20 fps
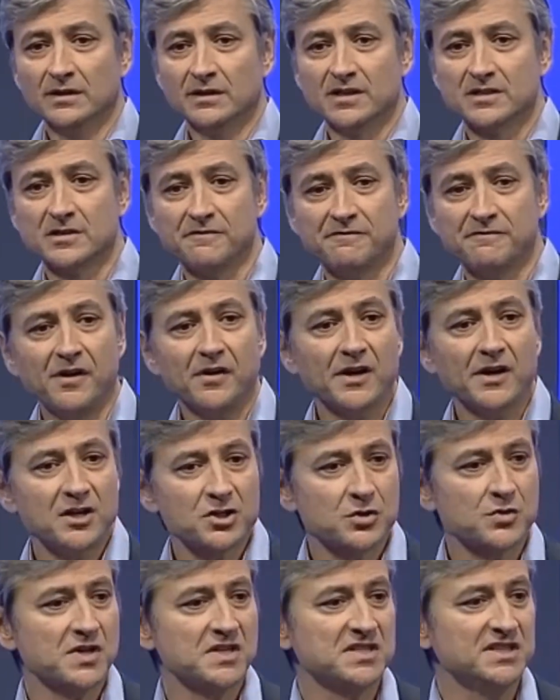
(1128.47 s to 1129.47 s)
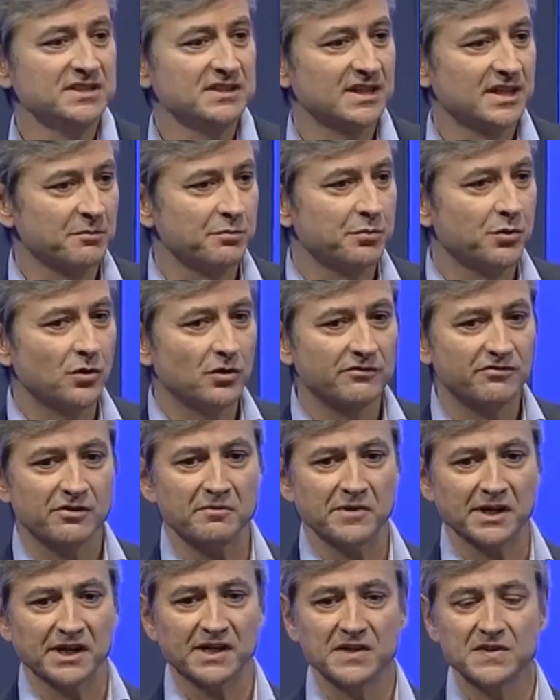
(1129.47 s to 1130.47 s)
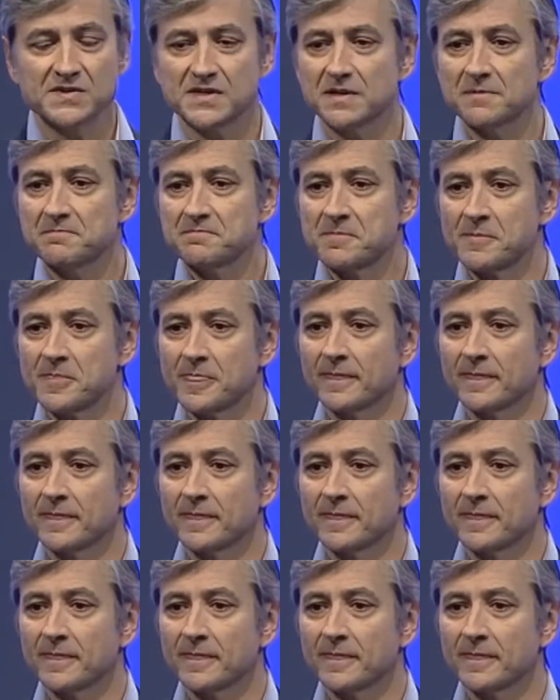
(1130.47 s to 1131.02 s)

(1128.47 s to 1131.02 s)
There's a very interesting data point from McKinsey.